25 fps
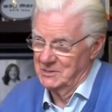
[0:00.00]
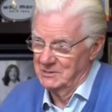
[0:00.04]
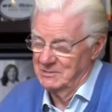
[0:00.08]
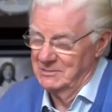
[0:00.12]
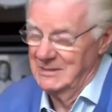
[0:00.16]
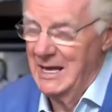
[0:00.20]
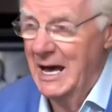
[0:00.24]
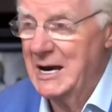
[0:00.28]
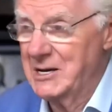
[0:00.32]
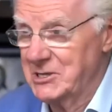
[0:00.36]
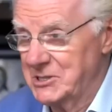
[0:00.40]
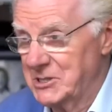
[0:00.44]

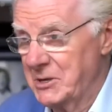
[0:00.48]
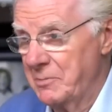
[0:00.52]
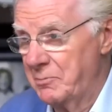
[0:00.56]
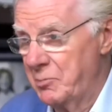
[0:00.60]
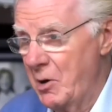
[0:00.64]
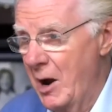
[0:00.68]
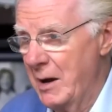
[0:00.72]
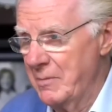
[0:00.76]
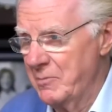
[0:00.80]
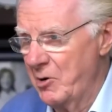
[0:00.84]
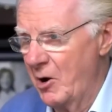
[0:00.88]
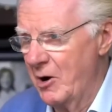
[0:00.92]
That is the
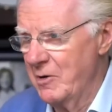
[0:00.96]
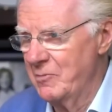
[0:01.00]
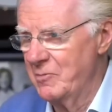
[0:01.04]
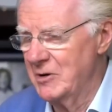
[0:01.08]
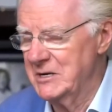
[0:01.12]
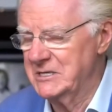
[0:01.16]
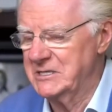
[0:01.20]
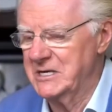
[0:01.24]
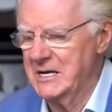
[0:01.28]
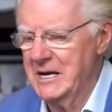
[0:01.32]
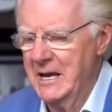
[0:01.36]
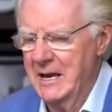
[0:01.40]
primary
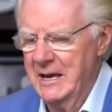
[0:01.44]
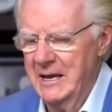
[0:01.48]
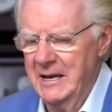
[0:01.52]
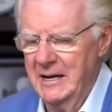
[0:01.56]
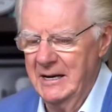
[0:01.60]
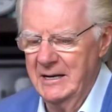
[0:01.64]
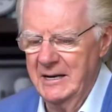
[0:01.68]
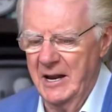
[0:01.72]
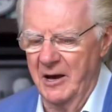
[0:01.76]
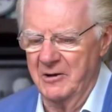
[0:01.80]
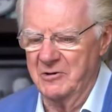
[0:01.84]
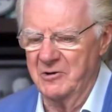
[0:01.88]
reason.
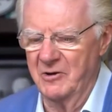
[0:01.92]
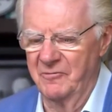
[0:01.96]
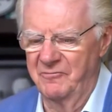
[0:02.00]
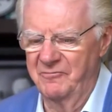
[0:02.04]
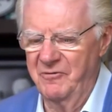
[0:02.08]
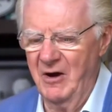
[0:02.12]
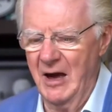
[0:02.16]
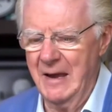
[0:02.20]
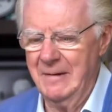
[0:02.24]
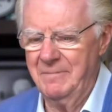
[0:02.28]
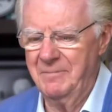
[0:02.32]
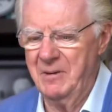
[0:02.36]
Now, you'll
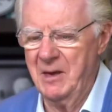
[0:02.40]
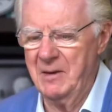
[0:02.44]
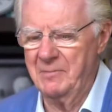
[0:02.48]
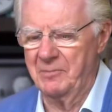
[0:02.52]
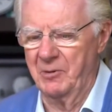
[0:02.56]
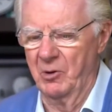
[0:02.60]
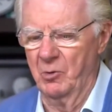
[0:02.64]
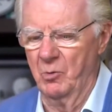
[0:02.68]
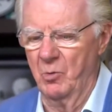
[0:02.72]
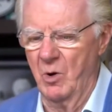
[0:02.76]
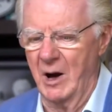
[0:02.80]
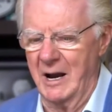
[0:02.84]
find
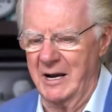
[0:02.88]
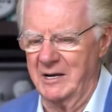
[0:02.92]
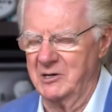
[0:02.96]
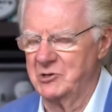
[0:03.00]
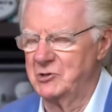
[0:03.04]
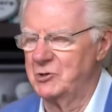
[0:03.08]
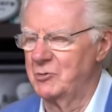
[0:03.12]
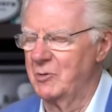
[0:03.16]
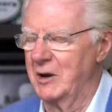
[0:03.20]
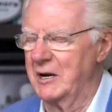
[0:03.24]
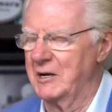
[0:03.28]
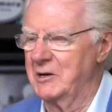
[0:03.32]
people wanting
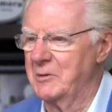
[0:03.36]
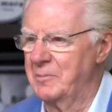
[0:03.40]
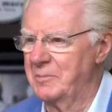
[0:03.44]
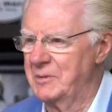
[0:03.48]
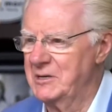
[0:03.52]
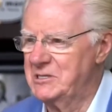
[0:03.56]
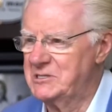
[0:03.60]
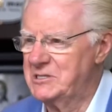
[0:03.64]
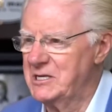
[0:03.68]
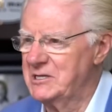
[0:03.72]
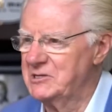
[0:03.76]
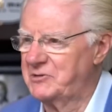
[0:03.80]
to enter
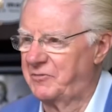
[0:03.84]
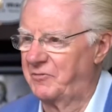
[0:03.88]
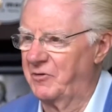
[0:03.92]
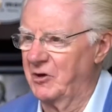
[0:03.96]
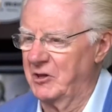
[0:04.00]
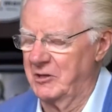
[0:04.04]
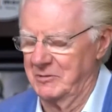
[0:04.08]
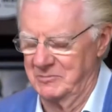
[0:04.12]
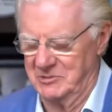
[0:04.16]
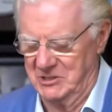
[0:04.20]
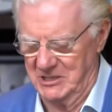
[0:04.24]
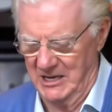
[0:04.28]
business for
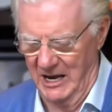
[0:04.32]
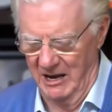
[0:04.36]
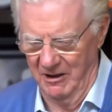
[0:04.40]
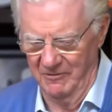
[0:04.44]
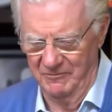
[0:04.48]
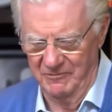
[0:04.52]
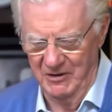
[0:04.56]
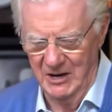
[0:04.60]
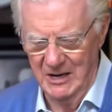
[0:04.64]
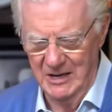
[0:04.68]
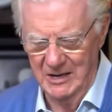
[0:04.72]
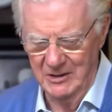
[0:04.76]
themselves.
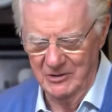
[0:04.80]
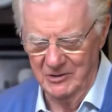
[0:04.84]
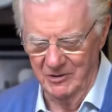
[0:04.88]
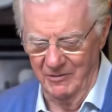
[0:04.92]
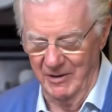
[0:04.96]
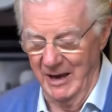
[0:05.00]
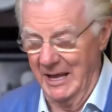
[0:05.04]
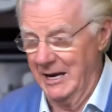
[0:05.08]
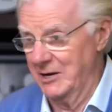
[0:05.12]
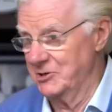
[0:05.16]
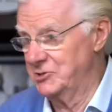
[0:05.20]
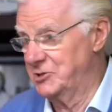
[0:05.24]
They're
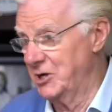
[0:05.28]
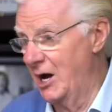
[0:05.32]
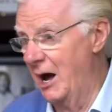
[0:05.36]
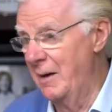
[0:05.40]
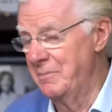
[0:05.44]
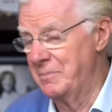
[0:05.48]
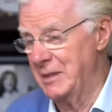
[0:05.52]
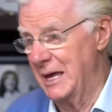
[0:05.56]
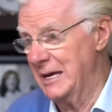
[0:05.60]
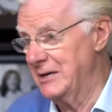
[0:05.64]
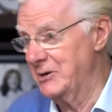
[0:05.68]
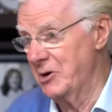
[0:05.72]
at a
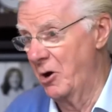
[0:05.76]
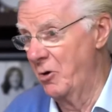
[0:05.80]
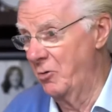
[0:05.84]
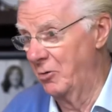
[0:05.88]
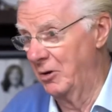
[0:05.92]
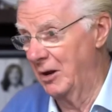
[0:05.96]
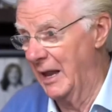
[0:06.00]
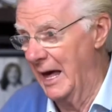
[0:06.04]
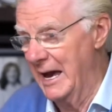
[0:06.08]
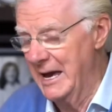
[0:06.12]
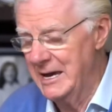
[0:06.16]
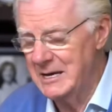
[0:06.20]
job they don't
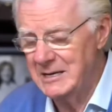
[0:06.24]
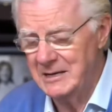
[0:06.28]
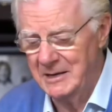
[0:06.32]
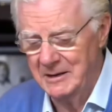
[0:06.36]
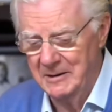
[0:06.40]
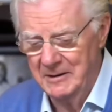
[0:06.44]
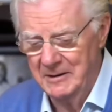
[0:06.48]
like.